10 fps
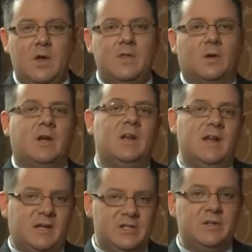Their
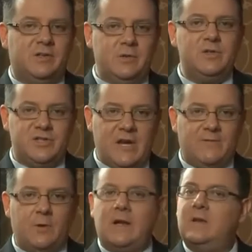connection to
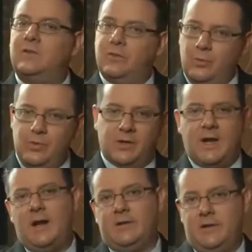Schaeffer is through the
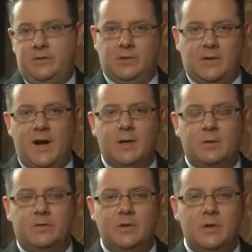Continental
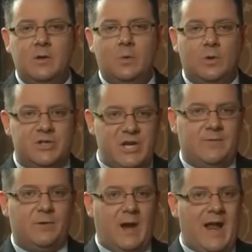Congress, where
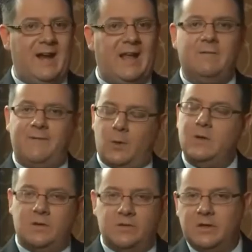Schaefer had a very
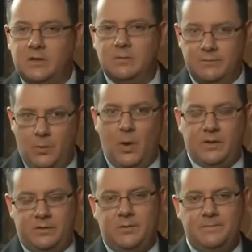distinctive
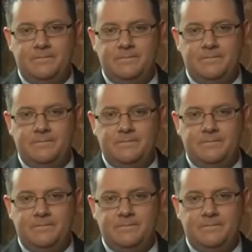voice.